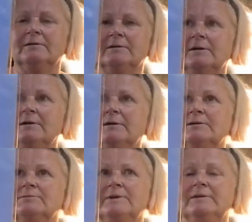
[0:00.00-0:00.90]

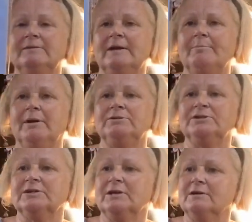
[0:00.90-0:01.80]
Because they're
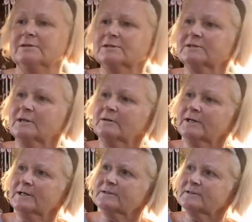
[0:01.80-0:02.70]
postcard
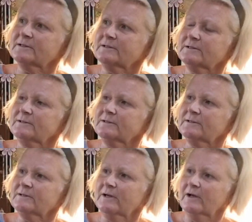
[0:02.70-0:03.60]
size.
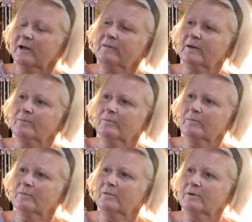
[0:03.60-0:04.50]
And then,
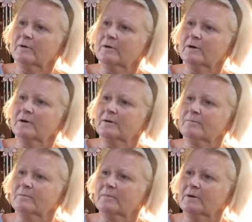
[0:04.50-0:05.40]
I
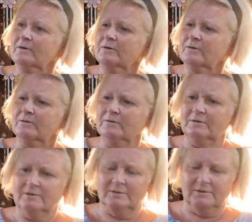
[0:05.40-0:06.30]

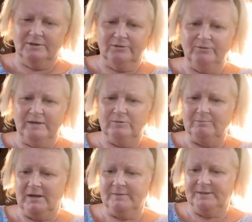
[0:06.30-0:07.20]
thought they were
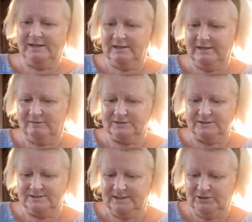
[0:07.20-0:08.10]
might be clear. I was
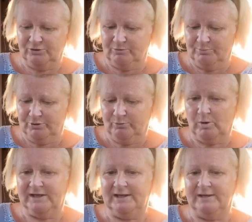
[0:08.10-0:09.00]
going to say you can put
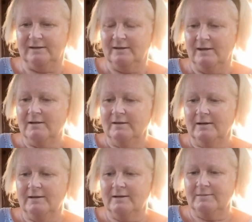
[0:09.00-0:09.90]
one in
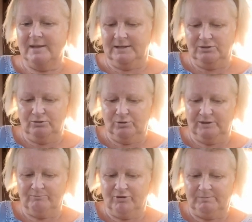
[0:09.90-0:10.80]
and then you
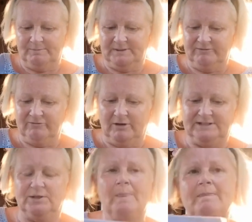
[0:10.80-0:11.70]
can probably
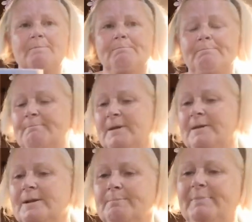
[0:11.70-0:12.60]
write on the
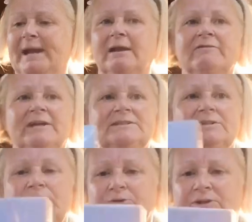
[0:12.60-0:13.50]
back of it so
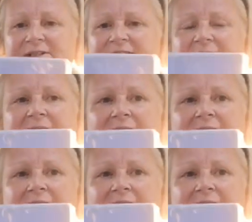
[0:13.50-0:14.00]
you can see